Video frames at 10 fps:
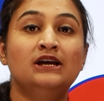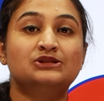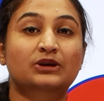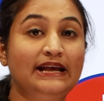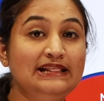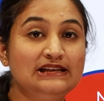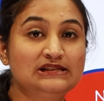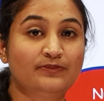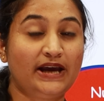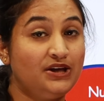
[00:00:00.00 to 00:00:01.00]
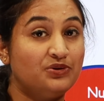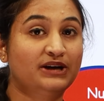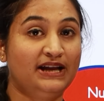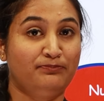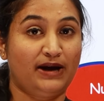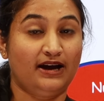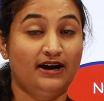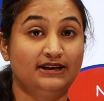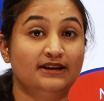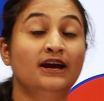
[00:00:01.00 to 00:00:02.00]
So, in this way, you can by
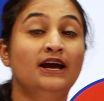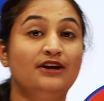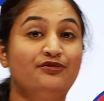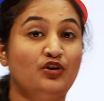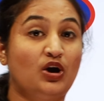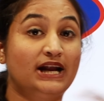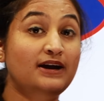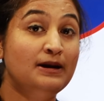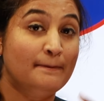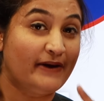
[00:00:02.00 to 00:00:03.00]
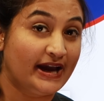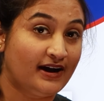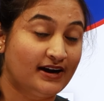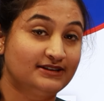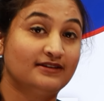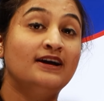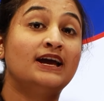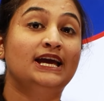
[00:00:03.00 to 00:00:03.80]
heart it if you are a by hearter.